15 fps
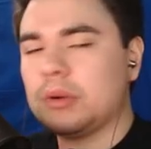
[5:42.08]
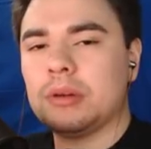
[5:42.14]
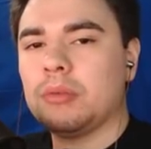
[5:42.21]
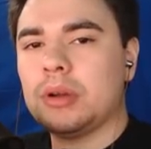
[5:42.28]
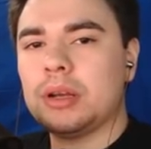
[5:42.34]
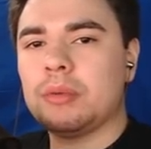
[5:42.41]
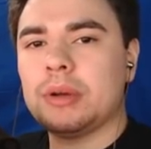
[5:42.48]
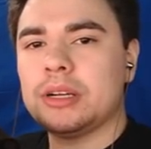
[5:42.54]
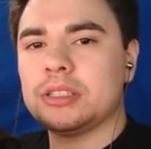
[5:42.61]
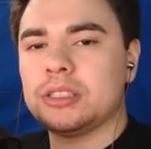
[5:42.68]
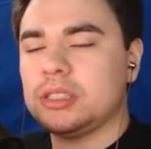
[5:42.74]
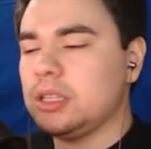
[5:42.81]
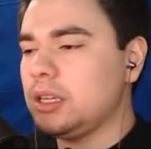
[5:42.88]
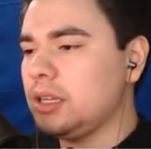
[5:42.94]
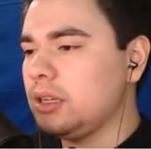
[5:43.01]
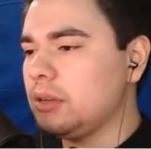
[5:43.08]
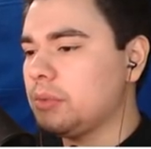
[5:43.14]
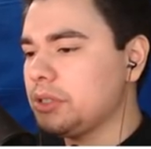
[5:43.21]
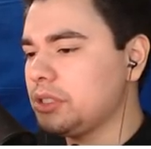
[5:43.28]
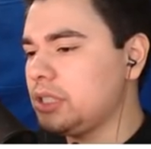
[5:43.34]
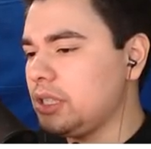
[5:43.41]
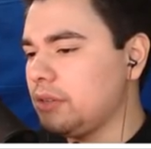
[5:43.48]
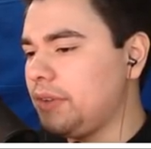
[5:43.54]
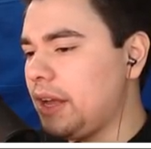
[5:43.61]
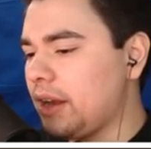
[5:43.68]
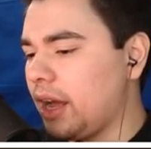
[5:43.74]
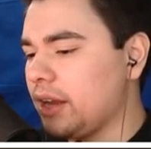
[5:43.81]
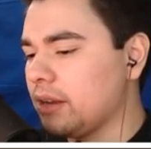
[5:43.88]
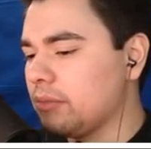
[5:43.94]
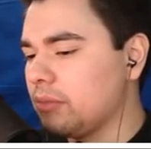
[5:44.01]

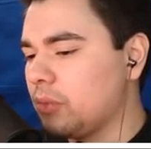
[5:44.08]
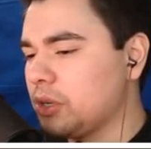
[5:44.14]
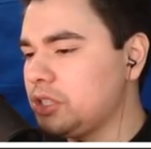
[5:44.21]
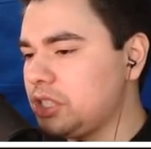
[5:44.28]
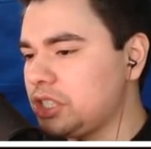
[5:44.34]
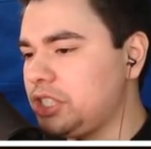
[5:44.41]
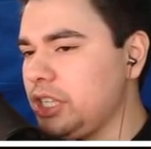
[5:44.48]
event item? Where's the